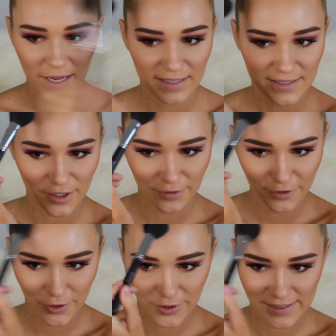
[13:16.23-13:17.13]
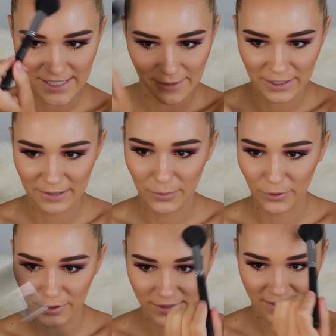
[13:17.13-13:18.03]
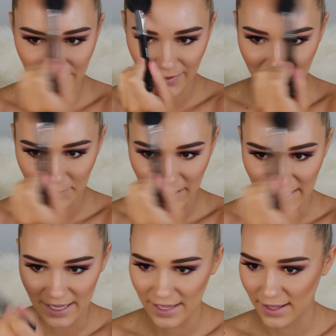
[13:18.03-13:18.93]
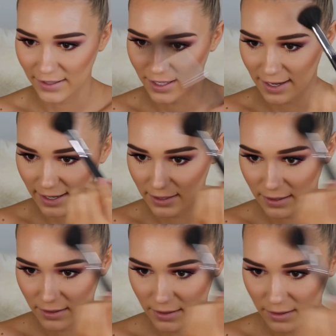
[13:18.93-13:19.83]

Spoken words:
And of course, I'm gonna bronze around my hairline.